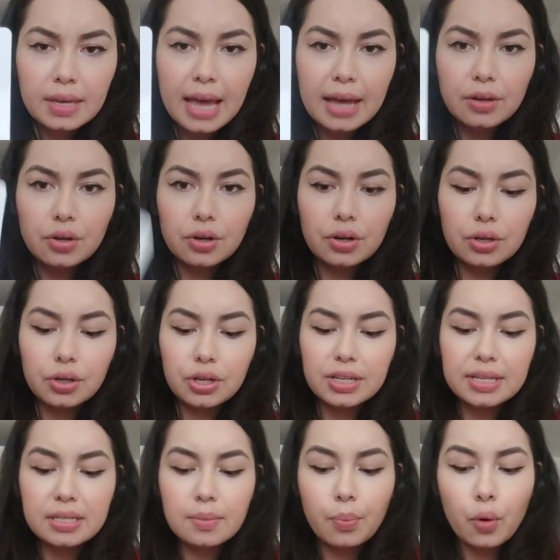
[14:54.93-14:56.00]
yeah, you're
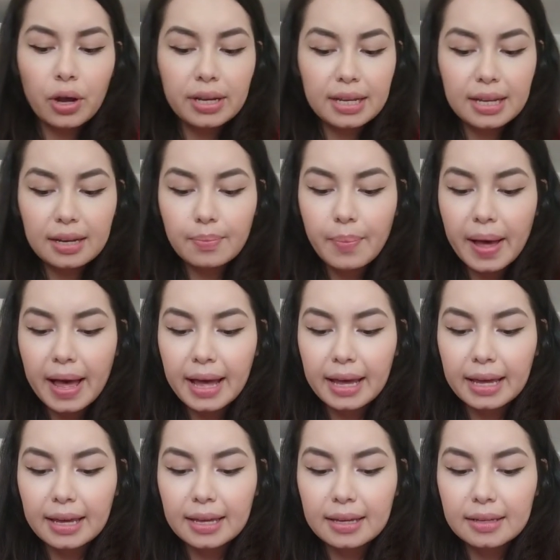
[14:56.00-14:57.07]
disappointed
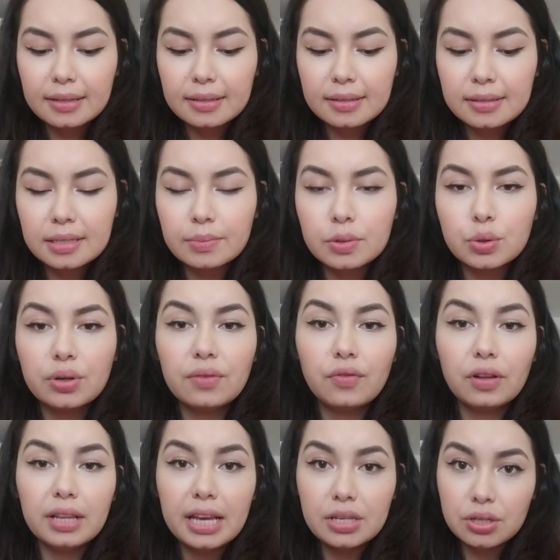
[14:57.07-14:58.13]
by some sort
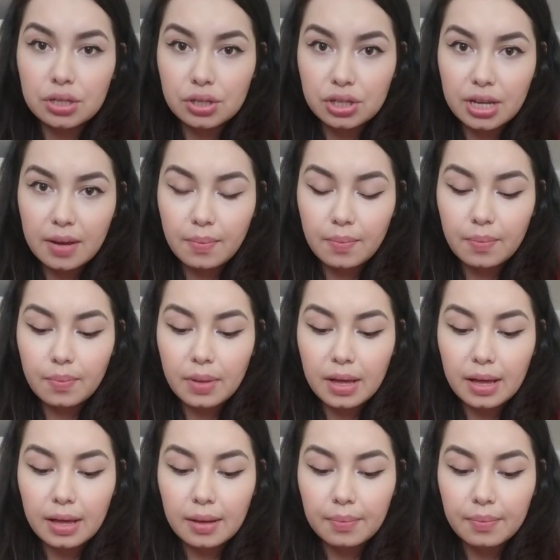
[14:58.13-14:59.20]
of relationship
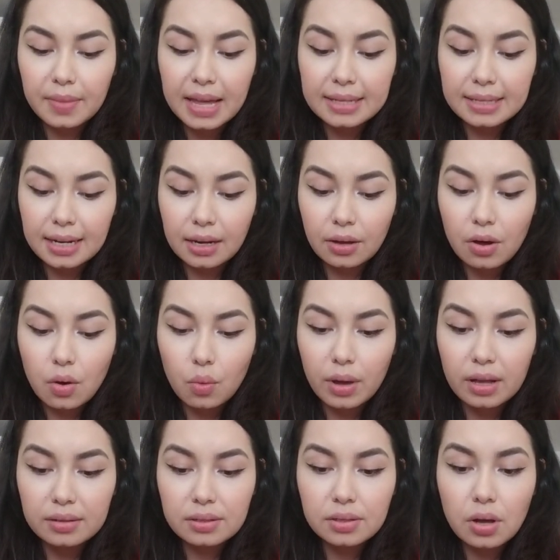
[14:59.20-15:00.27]
that didn't go
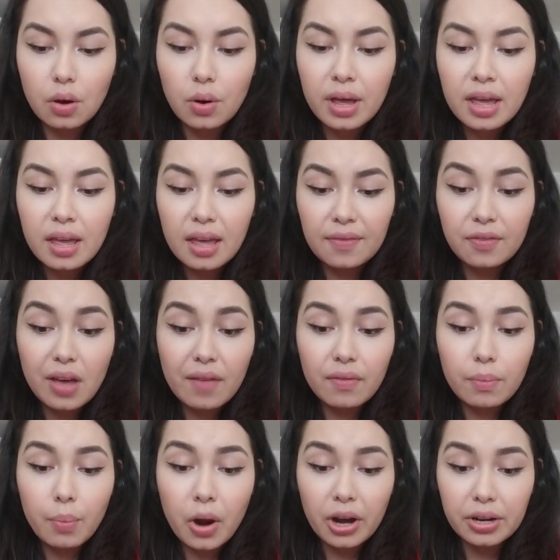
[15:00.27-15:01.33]
well. So if you have
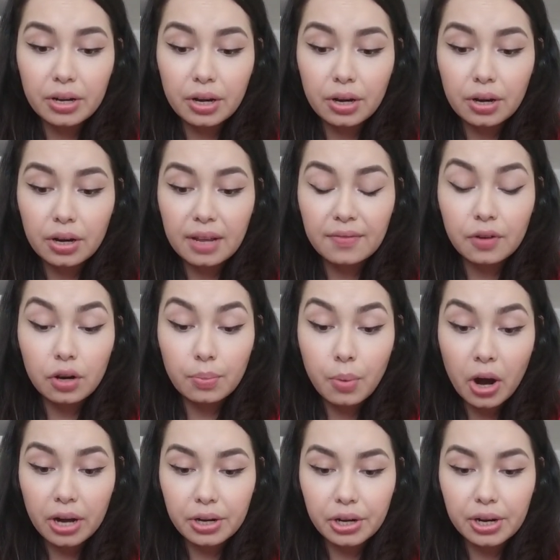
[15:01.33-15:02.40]
a partner, if you're
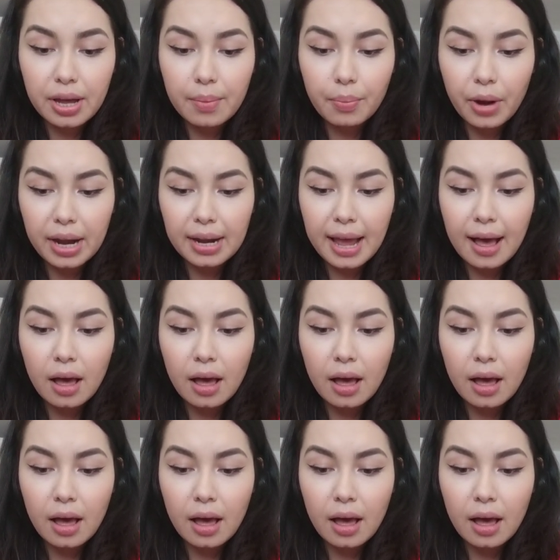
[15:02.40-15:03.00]
partnered up right